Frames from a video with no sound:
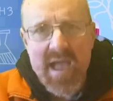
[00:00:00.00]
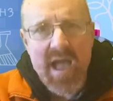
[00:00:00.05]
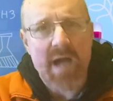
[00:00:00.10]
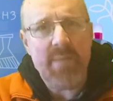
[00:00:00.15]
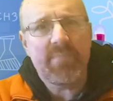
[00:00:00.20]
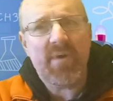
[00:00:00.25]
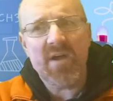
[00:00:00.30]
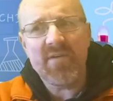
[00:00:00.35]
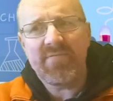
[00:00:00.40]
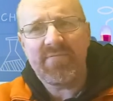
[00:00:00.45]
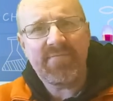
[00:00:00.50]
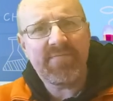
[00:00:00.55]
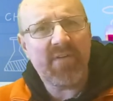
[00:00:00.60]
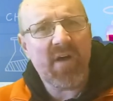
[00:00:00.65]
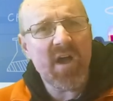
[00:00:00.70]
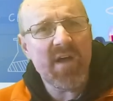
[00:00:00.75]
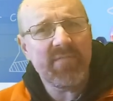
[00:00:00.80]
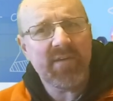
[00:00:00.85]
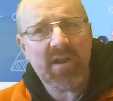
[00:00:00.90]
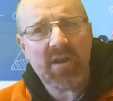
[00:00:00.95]
and by
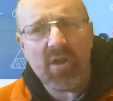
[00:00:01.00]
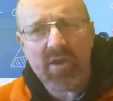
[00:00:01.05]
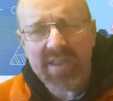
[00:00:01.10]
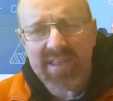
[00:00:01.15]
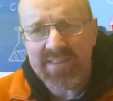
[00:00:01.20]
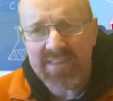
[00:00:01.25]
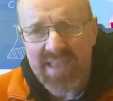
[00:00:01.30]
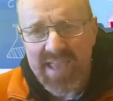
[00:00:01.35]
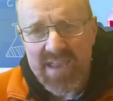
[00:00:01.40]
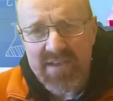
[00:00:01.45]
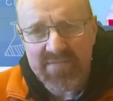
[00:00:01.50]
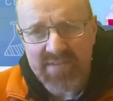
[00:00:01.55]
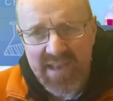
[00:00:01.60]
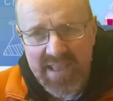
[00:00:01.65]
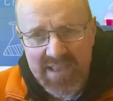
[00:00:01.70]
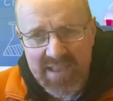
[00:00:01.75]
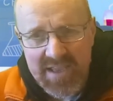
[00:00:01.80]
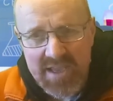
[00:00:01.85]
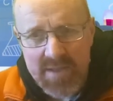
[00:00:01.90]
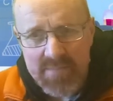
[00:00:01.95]
5 o'clock in the
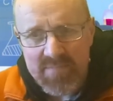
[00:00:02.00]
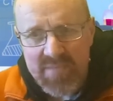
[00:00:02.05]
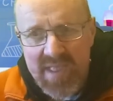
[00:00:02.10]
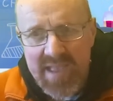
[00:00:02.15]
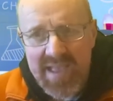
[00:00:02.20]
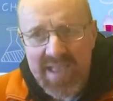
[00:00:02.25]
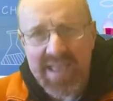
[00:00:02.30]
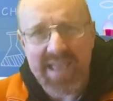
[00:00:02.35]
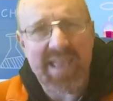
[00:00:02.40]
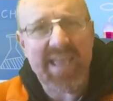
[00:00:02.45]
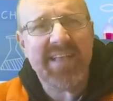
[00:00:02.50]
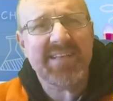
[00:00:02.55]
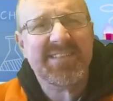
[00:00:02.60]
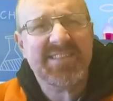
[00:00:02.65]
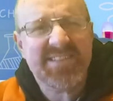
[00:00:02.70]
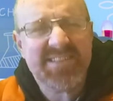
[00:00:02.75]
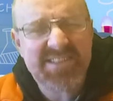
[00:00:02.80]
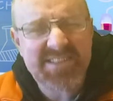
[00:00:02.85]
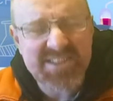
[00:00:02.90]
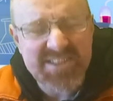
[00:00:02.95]
evening, it's
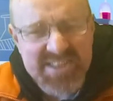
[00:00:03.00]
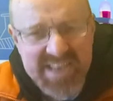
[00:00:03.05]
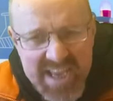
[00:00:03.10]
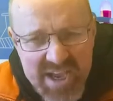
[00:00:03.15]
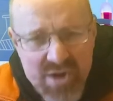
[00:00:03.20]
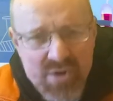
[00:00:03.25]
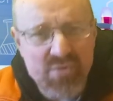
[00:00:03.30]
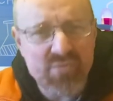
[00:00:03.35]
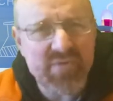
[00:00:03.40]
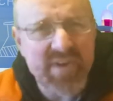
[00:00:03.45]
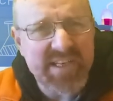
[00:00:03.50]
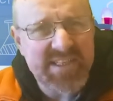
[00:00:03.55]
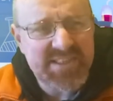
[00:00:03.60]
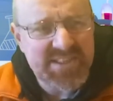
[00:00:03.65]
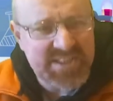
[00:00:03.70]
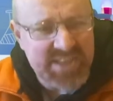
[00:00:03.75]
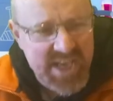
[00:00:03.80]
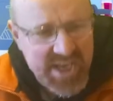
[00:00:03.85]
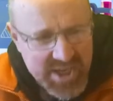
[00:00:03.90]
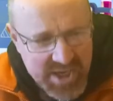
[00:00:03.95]
still
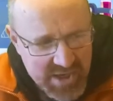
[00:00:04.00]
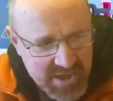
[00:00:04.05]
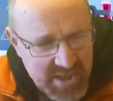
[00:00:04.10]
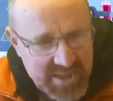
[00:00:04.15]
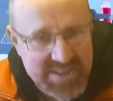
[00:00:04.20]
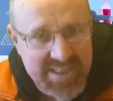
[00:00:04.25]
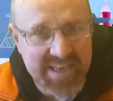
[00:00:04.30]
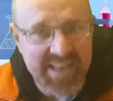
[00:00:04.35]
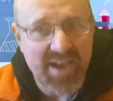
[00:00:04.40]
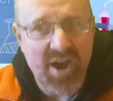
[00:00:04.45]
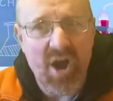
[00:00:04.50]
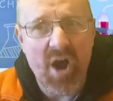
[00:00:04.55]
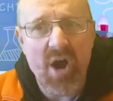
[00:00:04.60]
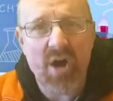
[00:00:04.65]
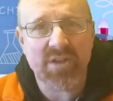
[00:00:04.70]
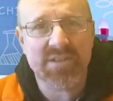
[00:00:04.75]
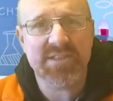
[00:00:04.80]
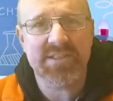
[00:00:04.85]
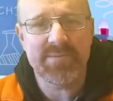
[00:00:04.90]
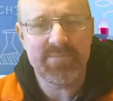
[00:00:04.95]
ridiculously
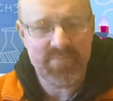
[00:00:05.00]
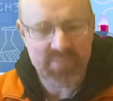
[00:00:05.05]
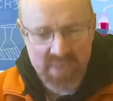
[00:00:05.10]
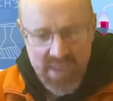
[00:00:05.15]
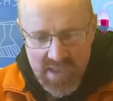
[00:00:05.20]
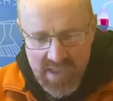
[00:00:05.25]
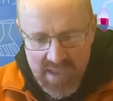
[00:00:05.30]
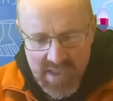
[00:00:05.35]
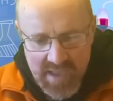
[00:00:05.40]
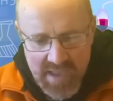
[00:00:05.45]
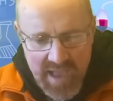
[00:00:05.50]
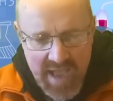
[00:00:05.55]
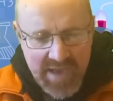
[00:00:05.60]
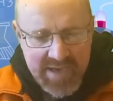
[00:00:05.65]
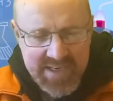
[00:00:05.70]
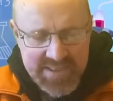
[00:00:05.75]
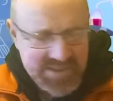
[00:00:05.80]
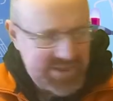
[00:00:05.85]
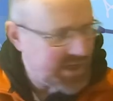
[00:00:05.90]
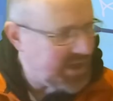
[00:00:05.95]
hot. And
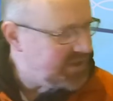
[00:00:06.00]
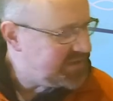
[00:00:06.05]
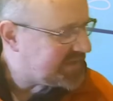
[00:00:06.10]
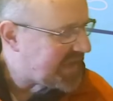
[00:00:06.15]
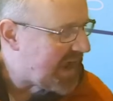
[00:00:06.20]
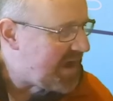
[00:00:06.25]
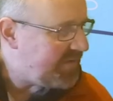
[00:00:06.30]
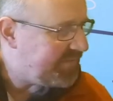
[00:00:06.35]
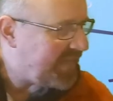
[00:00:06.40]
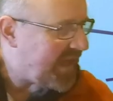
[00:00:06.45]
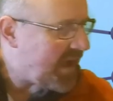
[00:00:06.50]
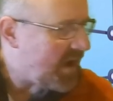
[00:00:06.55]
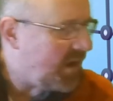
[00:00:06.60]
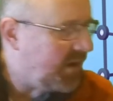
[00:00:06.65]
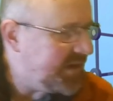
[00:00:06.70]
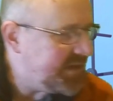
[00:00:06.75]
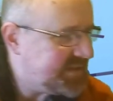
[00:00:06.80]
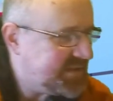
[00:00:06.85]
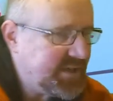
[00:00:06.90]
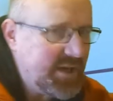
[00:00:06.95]
it turns out that
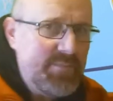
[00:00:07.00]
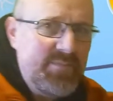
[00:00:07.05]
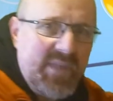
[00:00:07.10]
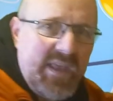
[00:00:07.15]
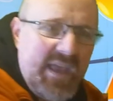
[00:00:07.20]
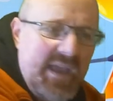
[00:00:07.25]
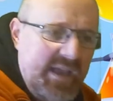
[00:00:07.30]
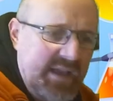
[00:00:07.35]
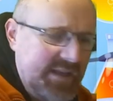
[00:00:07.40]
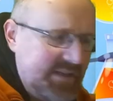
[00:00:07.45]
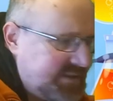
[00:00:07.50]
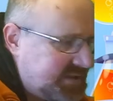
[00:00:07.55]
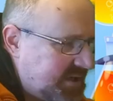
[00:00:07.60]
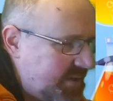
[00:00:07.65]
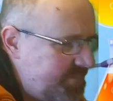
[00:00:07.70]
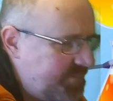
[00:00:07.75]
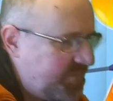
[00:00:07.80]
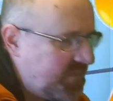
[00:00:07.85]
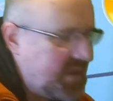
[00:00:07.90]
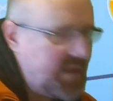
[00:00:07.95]
item is
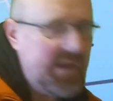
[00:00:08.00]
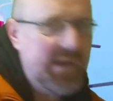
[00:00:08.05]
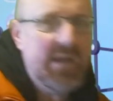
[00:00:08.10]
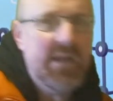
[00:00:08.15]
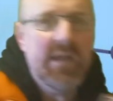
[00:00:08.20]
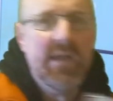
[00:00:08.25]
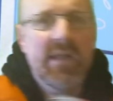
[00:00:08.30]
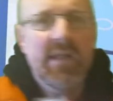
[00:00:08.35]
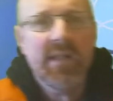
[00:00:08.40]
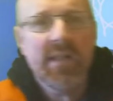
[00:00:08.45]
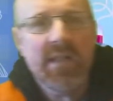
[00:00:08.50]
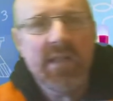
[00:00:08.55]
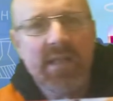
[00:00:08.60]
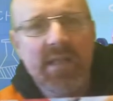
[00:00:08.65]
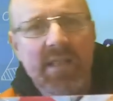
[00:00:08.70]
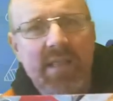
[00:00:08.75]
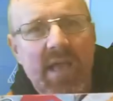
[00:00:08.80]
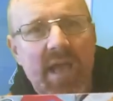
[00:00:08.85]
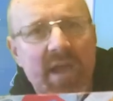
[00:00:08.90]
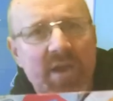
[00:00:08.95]

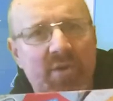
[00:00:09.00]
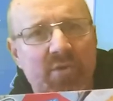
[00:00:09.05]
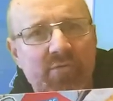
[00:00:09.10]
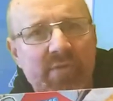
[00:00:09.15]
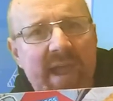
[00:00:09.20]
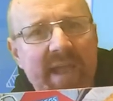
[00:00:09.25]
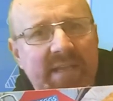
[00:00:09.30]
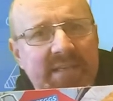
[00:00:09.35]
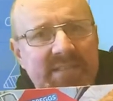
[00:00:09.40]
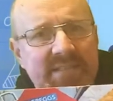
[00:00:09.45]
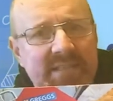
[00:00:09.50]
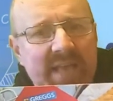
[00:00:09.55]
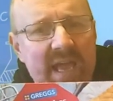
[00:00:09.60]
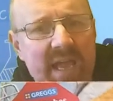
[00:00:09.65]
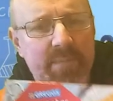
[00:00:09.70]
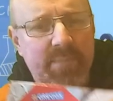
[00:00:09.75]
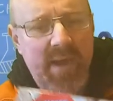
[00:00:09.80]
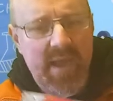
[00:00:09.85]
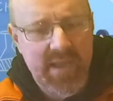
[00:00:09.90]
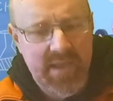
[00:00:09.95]
a Greg
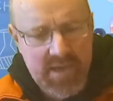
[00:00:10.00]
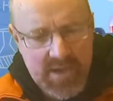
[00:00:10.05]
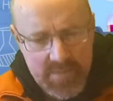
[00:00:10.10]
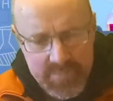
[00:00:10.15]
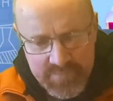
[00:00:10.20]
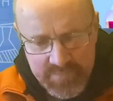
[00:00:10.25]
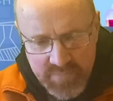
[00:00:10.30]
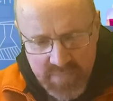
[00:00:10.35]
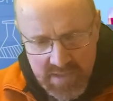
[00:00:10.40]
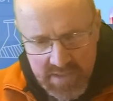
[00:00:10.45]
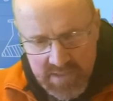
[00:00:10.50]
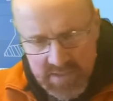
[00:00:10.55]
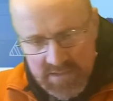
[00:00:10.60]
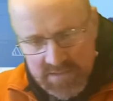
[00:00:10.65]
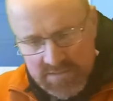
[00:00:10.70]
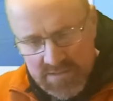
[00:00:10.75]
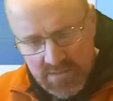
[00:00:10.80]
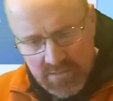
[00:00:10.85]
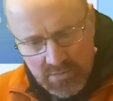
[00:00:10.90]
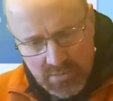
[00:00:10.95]
steak bake.
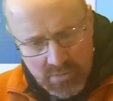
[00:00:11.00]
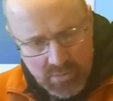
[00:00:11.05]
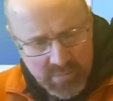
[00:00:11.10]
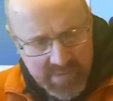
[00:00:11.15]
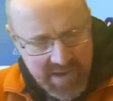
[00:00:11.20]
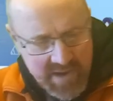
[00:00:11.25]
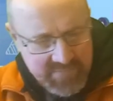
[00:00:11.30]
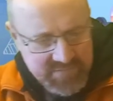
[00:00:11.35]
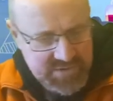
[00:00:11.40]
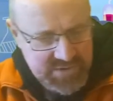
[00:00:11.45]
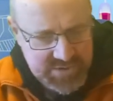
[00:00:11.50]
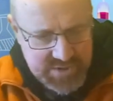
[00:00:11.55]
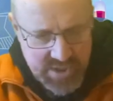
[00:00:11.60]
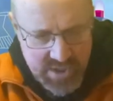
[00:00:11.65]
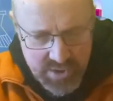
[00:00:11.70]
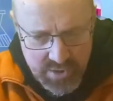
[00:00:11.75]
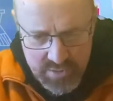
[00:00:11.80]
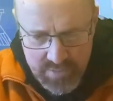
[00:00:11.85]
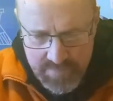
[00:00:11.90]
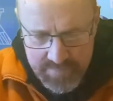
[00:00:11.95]
So all we have to
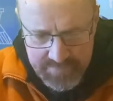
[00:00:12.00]
do